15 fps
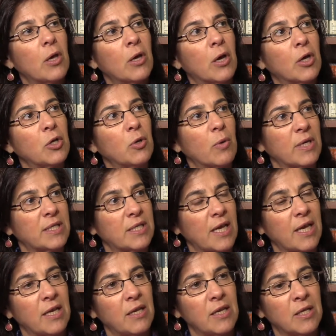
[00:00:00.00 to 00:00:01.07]
uh,
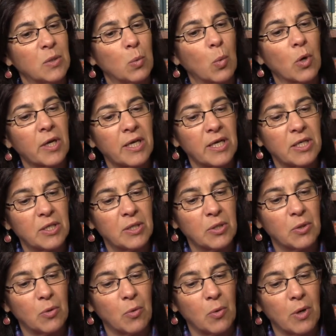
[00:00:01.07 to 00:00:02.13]
USAID is working
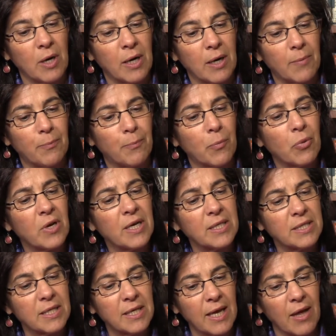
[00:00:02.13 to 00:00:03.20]
to um, bring
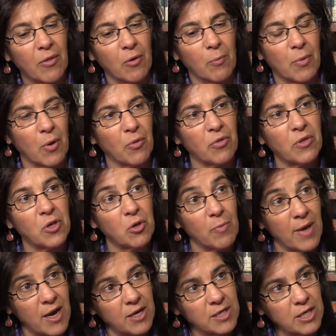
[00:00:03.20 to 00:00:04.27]
together both
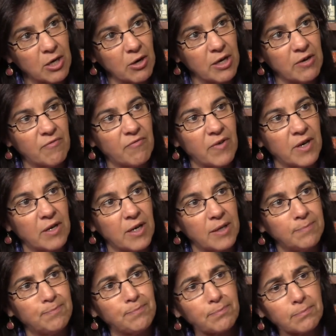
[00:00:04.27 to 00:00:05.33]
humanitarian
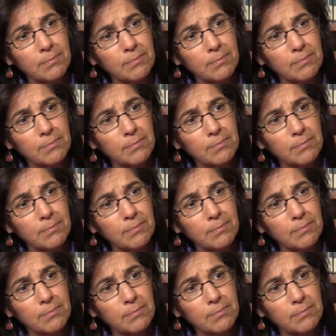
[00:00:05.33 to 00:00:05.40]
funding